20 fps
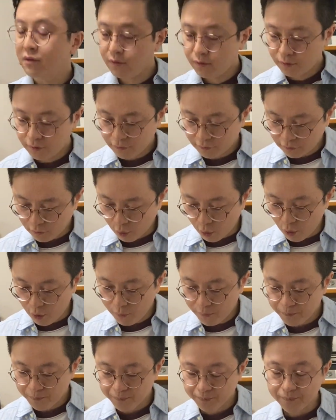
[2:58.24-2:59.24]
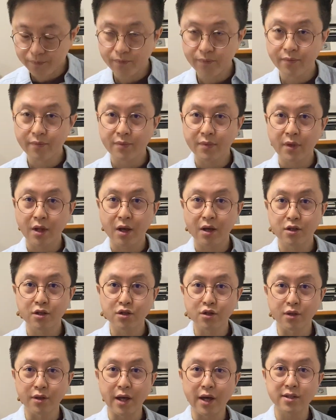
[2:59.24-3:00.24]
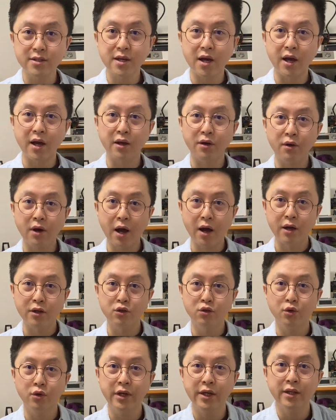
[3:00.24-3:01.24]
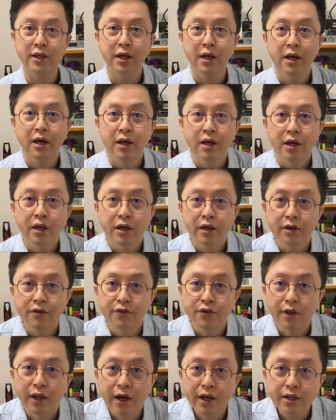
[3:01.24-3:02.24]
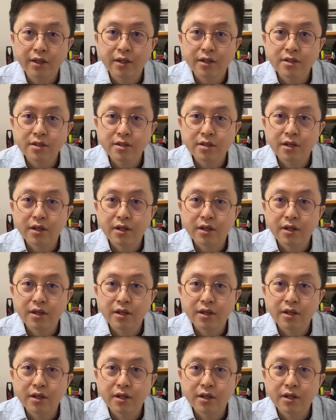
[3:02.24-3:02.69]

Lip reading: four. So that's how I do it. If you like this,